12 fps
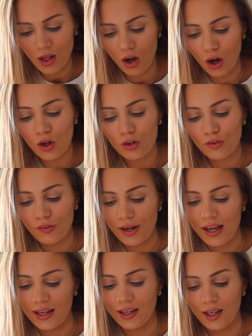
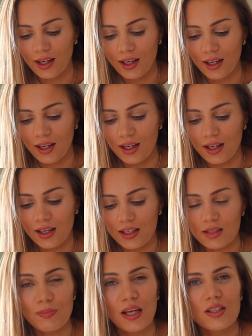hopefully
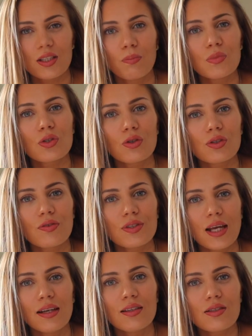it's made some sort of
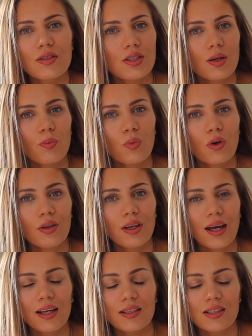sense to someone.
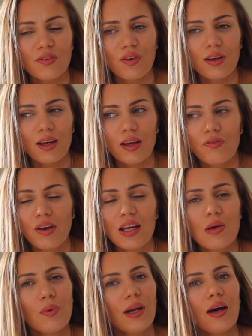And if
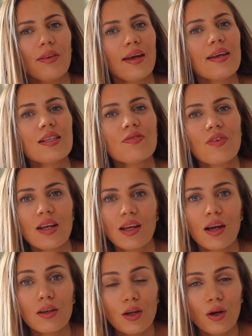anyone out there is
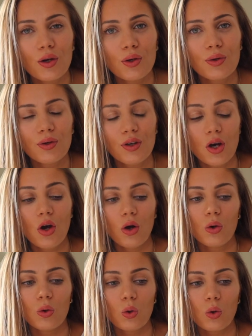feeling alone
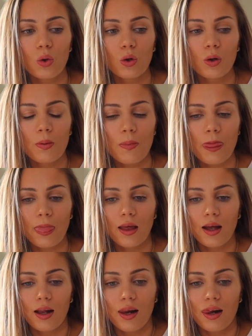or
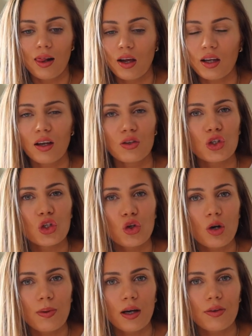like
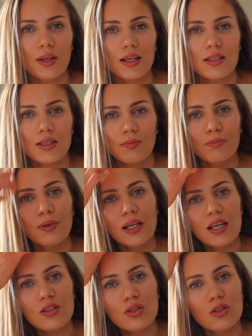unsure about things, then
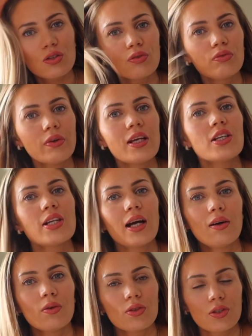please just reach
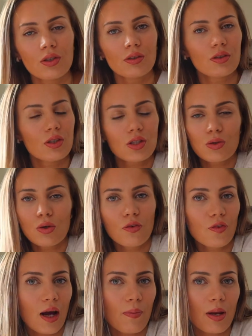out to a
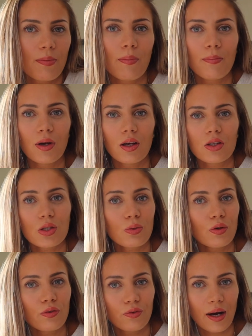family member,
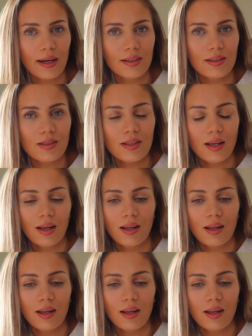to a friend,